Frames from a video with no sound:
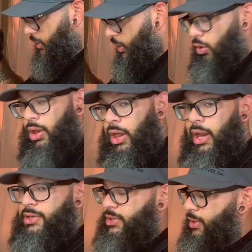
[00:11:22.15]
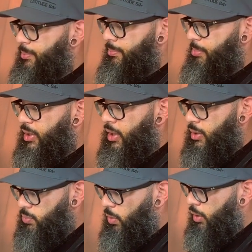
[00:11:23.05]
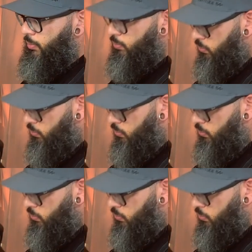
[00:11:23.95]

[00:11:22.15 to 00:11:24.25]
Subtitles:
in all honesty, because one,